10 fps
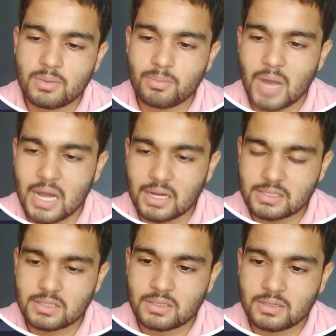
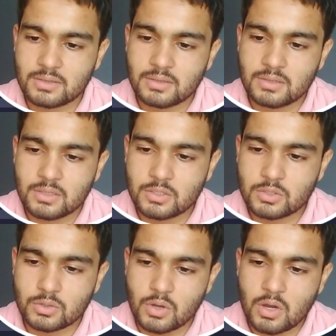barks.
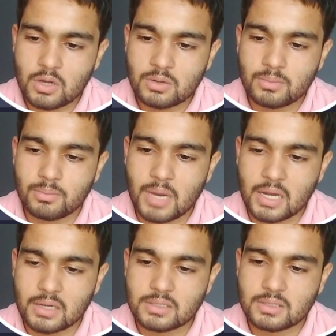So dog
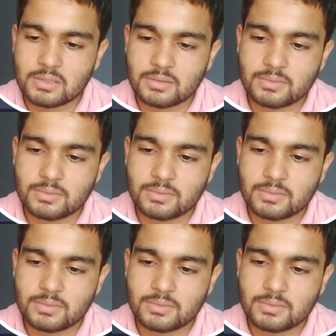barks.